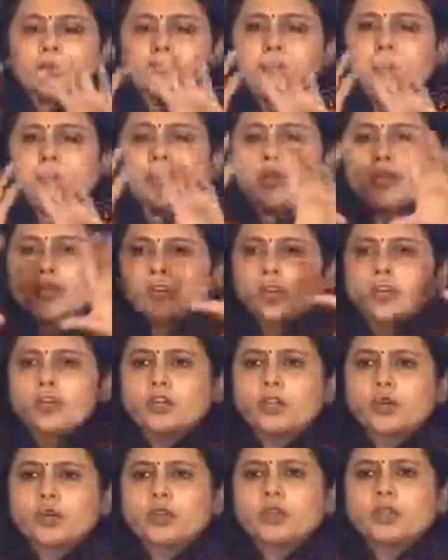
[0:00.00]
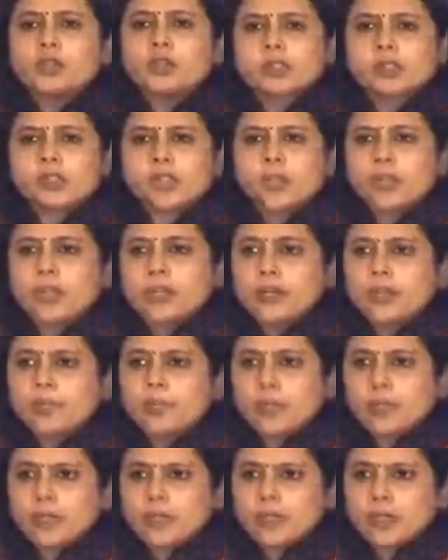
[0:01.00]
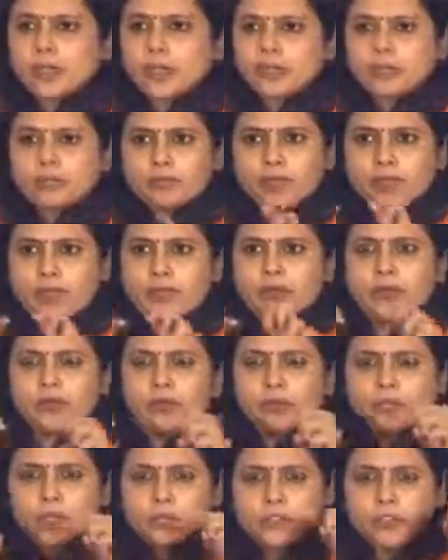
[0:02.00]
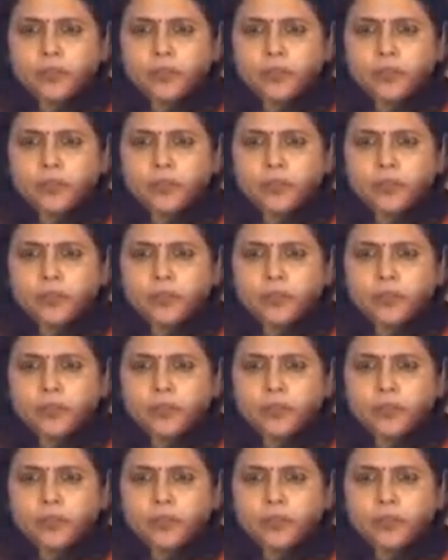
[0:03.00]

There are controls and there's